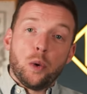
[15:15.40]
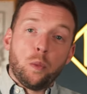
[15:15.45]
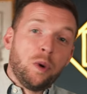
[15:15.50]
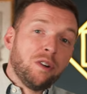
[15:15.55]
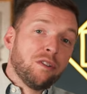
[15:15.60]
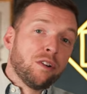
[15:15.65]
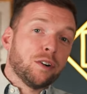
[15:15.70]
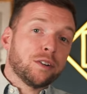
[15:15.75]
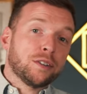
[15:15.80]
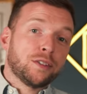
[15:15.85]

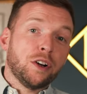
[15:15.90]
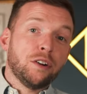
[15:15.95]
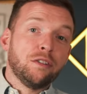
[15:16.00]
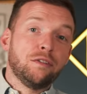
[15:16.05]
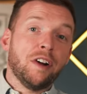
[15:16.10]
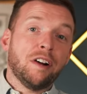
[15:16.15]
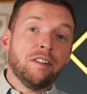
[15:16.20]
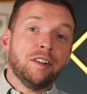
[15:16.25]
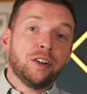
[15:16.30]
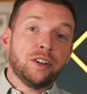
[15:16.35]
We're also
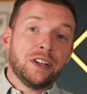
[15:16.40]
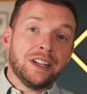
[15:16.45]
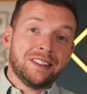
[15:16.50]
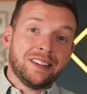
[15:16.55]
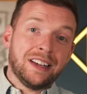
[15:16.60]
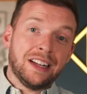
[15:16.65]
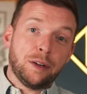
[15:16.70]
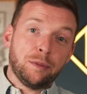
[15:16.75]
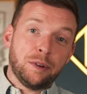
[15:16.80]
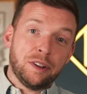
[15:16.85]
very good at
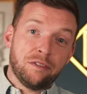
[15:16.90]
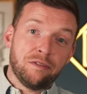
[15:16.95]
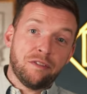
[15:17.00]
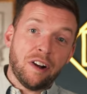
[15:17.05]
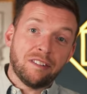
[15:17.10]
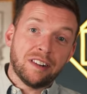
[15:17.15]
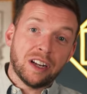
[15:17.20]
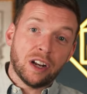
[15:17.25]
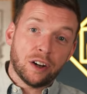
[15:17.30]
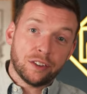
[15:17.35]
dealing with
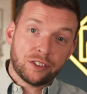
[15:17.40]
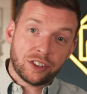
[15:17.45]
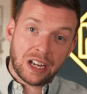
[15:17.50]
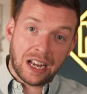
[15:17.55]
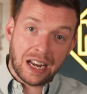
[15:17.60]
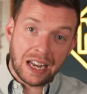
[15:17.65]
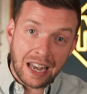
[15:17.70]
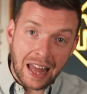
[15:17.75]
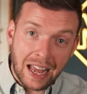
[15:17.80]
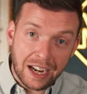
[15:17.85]
very large
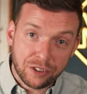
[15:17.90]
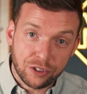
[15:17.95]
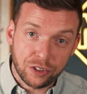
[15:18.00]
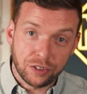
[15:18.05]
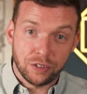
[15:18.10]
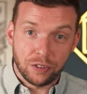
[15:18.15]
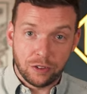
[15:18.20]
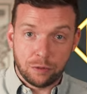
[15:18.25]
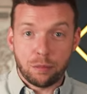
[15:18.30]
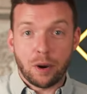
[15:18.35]

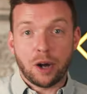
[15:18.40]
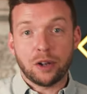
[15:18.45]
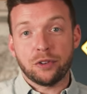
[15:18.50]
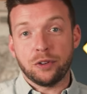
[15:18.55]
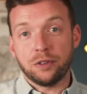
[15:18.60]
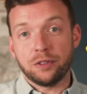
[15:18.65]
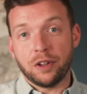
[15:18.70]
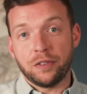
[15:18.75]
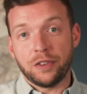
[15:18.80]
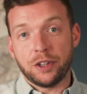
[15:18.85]
collections of
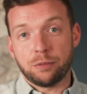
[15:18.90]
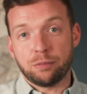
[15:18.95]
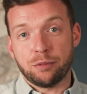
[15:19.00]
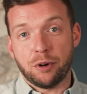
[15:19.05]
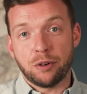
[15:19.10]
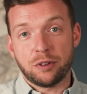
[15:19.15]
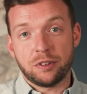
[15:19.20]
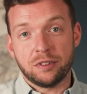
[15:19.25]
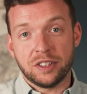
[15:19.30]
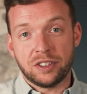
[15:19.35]
bottles on this
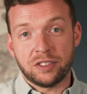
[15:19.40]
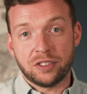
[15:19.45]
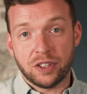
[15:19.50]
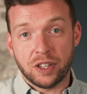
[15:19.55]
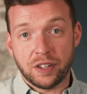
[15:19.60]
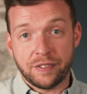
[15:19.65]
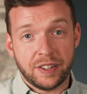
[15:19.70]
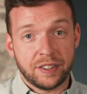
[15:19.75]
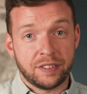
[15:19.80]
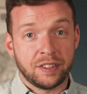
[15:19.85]
brokerage
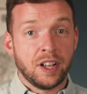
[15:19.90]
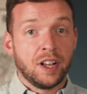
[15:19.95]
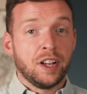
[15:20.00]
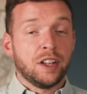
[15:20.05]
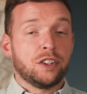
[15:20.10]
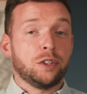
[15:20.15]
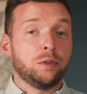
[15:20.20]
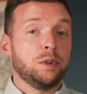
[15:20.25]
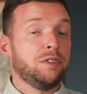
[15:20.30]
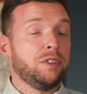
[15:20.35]
service.
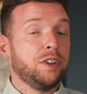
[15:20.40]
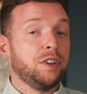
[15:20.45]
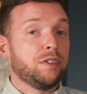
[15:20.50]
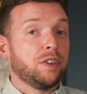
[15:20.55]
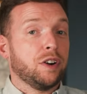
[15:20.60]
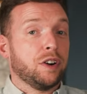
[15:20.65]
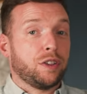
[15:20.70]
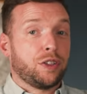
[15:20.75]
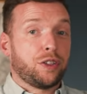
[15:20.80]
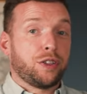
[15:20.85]
So if you've
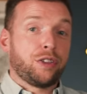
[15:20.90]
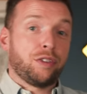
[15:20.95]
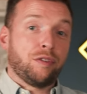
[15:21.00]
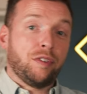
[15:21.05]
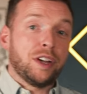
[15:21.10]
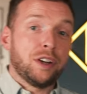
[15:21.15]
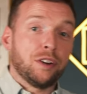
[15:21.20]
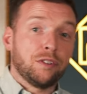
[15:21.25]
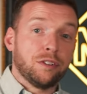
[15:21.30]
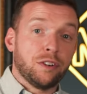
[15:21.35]
got
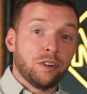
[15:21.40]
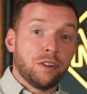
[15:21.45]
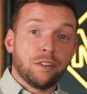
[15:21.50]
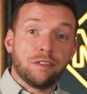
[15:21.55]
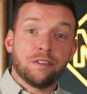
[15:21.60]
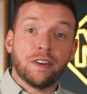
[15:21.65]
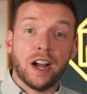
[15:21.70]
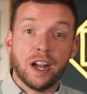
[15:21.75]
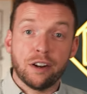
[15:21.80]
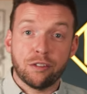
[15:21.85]
300 or
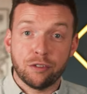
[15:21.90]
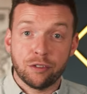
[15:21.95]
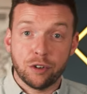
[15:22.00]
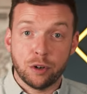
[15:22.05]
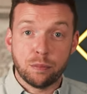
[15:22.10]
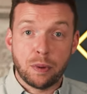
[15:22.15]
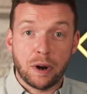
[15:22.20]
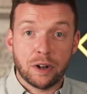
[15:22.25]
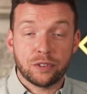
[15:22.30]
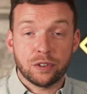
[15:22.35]

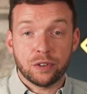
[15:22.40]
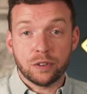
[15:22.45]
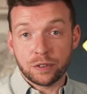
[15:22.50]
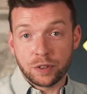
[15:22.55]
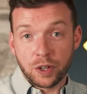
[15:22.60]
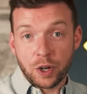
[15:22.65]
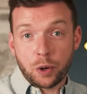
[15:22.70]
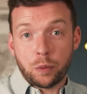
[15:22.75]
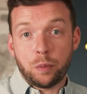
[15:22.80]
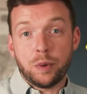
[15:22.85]
500
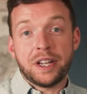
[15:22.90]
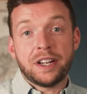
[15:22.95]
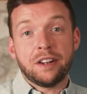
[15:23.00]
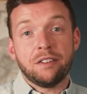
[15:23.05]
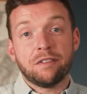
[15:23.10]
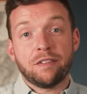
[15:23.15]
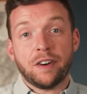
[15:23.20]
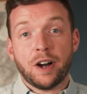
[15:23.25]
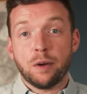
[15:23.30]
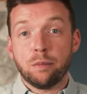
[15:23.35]
bottles, we
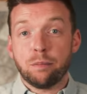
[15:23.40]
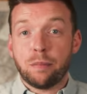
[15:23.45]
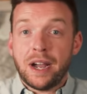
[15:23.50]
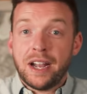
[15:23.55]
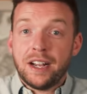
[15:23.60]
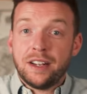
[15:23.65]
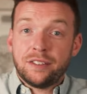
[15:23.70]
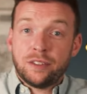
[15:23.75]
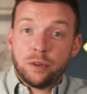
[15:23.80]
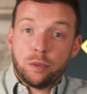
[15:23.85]
can find
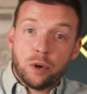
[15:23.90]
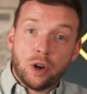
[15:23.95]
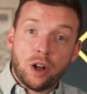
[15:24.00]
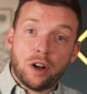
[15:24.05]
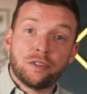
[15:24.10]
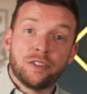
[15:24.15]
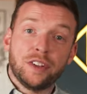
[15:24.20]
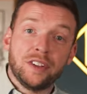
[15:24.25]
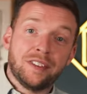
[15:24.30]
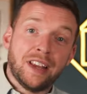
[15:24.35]
buyers that will
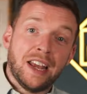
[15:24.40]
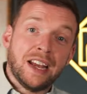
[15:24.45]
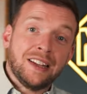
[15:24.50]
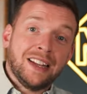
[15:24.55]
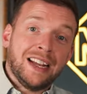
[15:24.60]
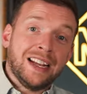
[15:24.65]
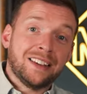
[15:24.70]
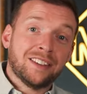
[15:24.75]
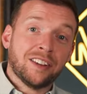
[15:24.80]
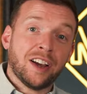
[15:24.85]
often take
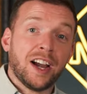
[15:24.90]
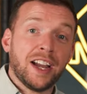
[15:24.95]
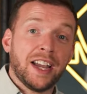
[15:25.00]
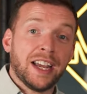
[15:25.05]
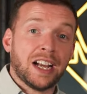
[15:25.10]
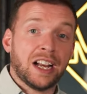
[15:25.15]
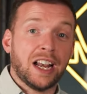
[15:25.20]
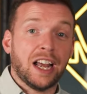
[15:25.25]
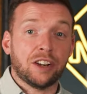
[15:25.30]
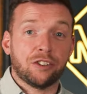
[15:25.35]
the
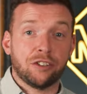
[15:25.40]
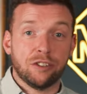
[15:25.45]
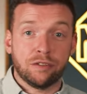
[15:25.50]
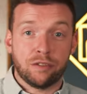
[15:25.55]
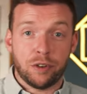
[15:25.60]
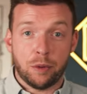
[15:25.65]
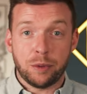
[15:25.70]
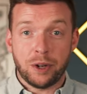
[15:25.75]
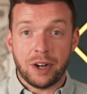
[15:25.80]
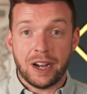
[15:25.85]
entire collection
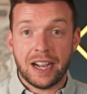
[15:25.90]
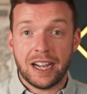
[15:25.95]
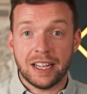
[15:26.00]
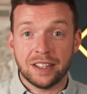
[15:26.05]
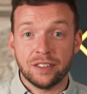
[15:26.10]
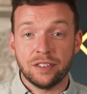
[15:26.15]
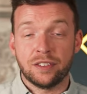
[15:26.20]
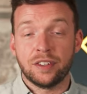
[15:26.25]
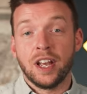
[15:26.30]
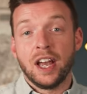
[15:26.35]
from your
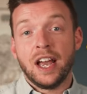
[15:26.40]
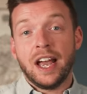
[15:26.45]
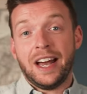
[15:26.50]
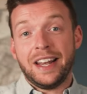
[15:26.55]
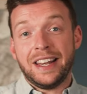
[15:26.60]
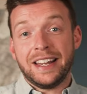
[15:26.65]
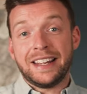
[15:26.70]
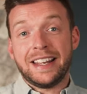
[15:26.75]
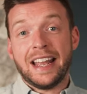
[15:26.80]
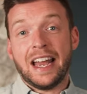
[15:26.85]
hands.
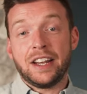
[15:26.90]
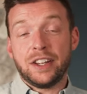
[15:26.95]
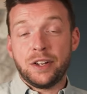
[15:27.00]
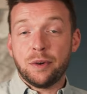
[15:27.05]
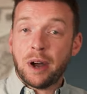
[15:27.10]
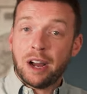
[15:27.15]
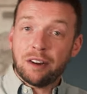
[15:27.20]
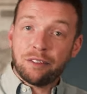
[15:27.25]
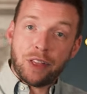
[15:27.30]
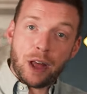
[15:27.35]
And again,
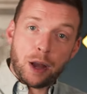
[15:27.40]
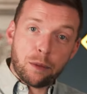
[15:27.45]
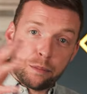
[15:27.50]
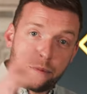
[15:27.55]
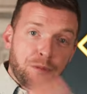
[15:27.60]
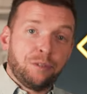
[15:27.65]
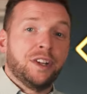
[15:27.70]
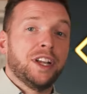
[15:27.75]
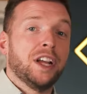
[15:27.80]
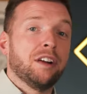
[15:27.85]
you have that
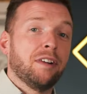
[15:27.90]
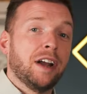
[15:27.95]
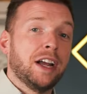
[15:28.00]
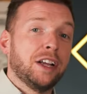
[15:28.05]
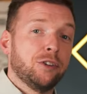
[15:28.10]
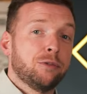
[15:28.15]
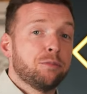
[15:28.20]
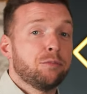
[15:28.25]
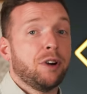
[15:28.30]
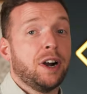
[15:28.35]

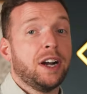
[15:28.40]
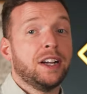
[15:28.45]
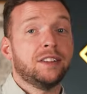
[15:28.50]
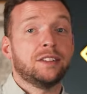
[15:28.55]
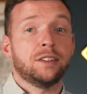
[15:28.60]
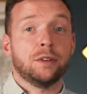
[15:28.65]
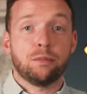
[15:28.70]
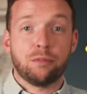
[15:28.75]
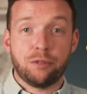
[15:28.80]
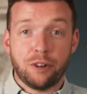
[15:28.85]
pre-arranged
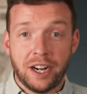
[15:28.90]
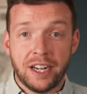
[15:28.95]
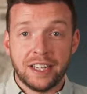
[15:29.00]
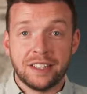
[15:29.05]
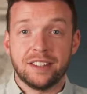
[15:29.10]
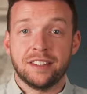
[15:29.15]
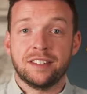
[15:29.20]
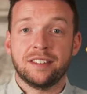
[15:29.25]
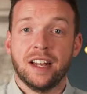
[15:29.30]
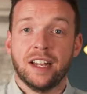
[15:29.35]
price prior
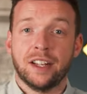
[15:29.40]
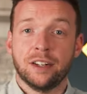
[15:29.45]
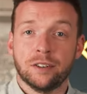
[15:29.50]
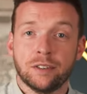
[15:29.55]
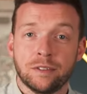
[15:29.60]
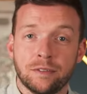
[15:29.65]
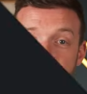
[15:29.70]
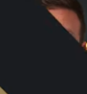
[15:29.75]
to sale.